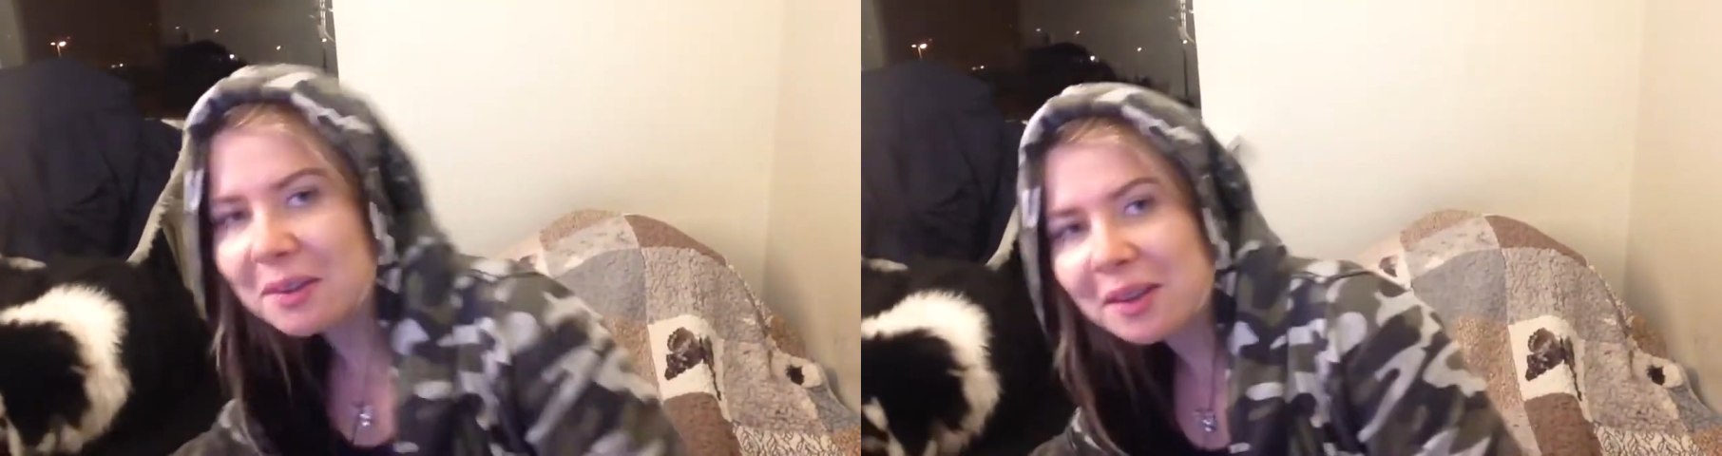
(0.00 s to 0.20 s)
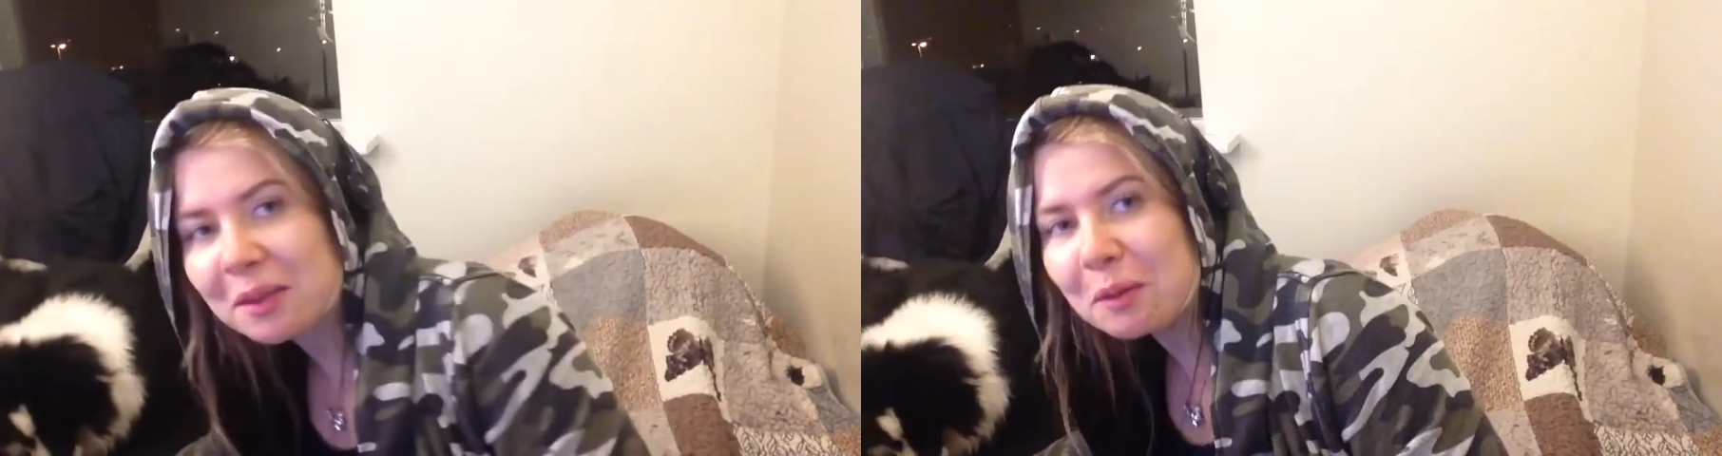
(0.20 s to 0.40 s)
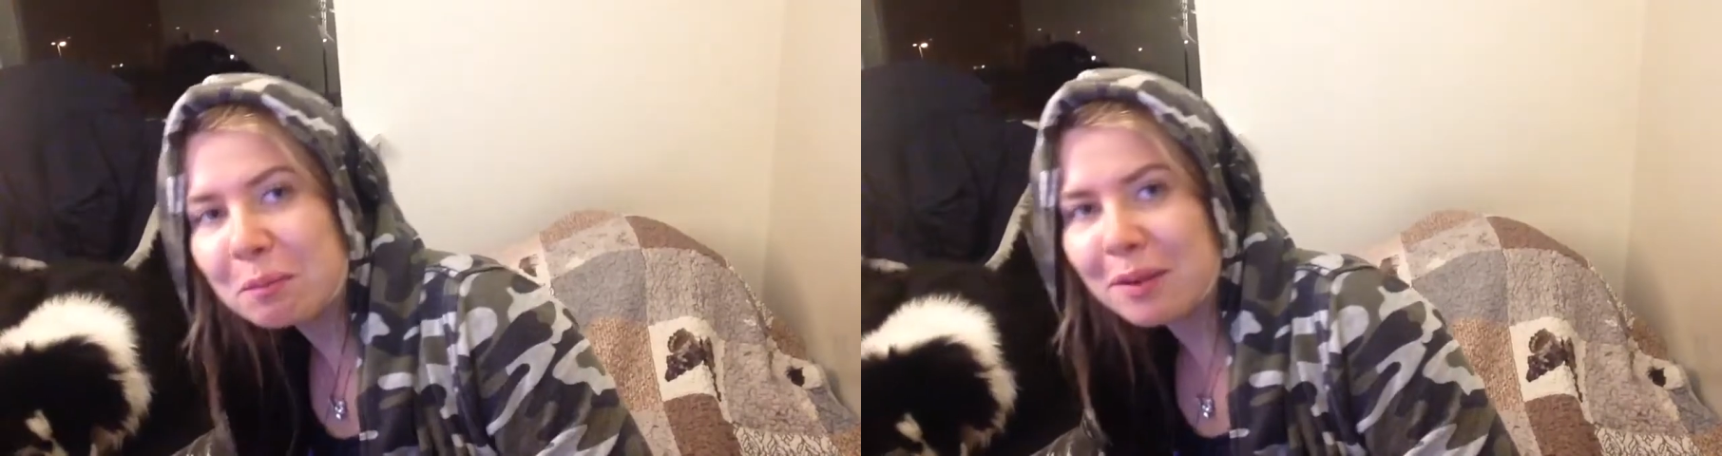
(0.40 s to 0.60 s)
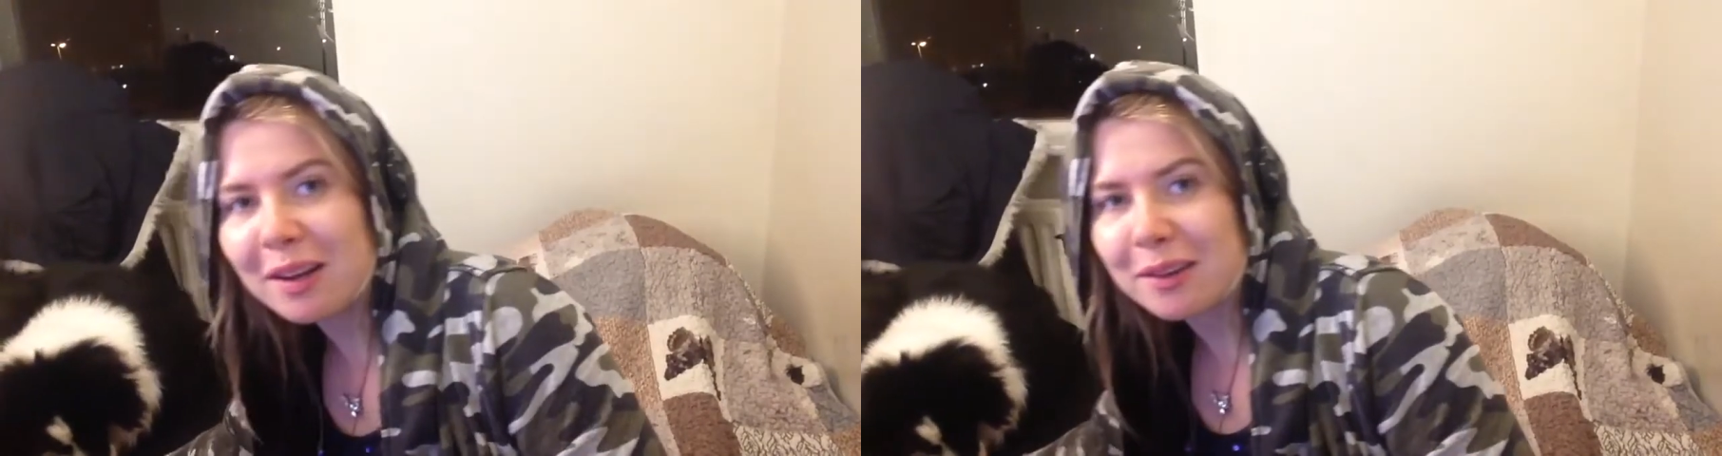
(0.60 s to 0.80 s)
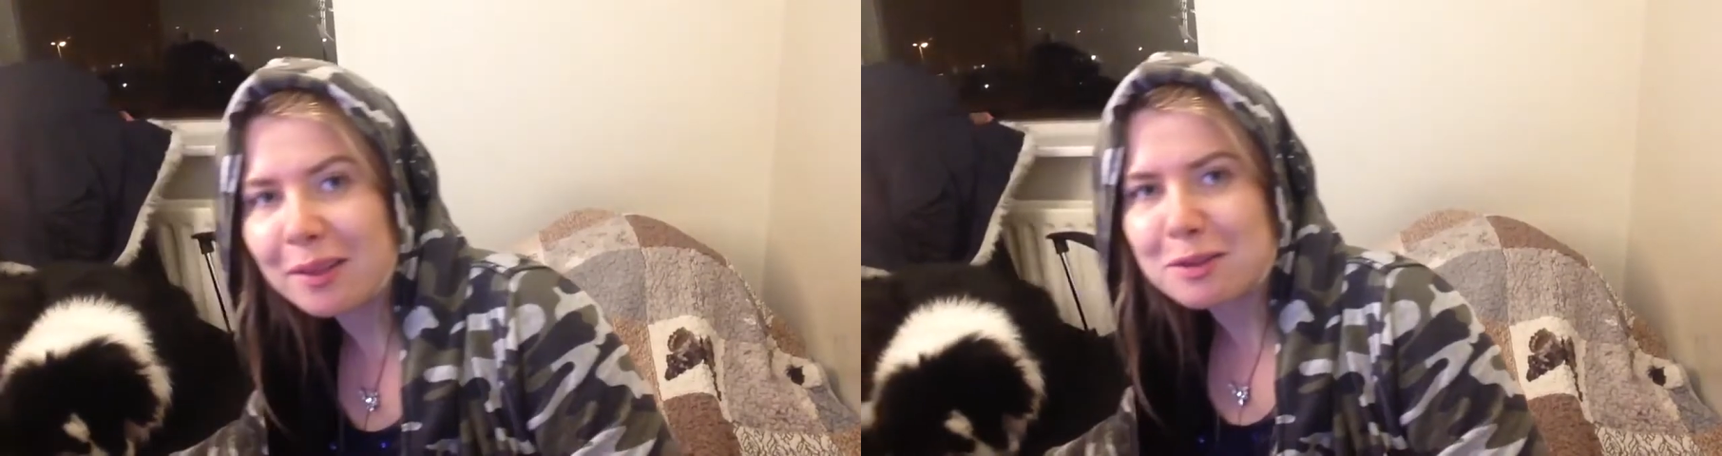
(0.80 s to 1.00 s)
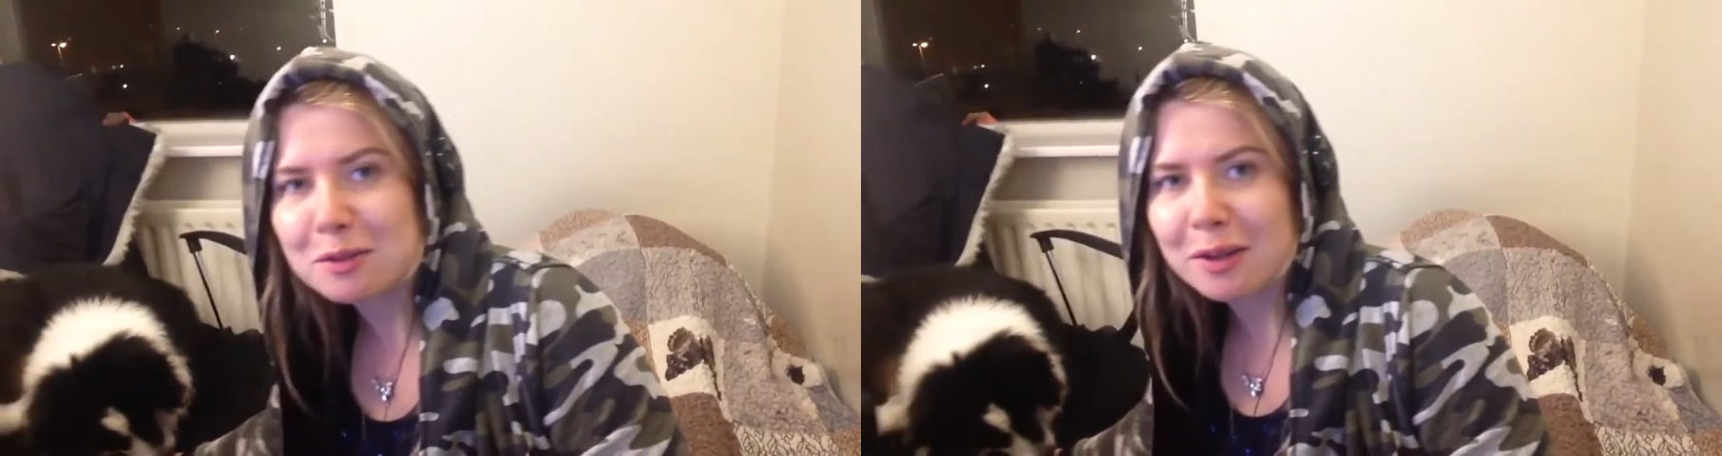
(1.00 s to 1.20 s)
Okay, don't be like this,